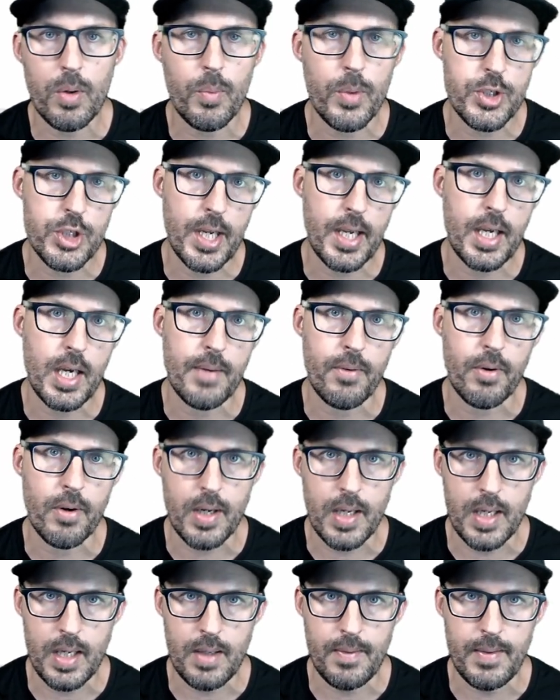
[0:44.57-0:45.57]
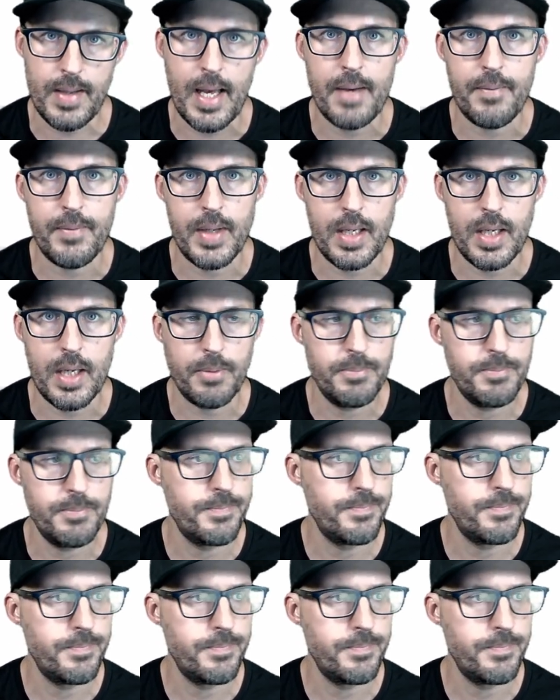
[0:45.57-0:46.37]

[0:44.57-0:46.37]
which I cover in that video.